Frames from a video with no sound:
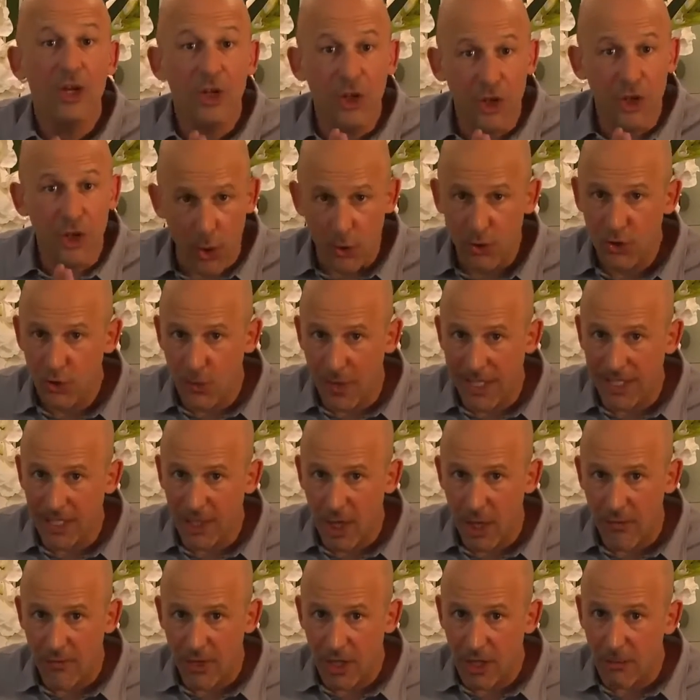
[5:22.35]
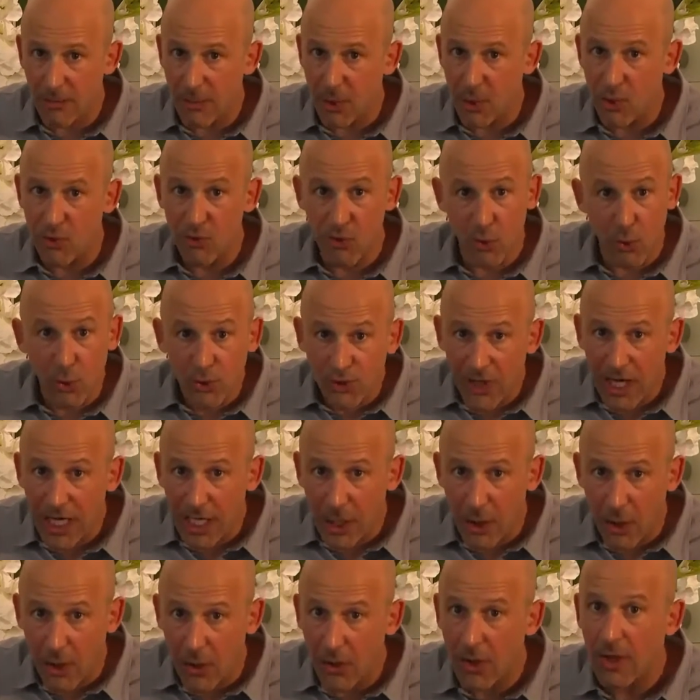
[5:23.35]
No sweating over the computer all
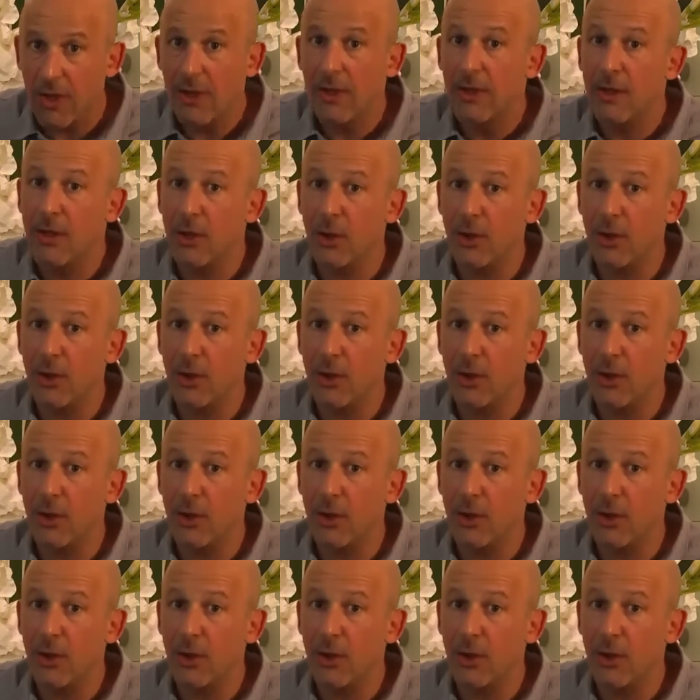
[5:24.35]
day long,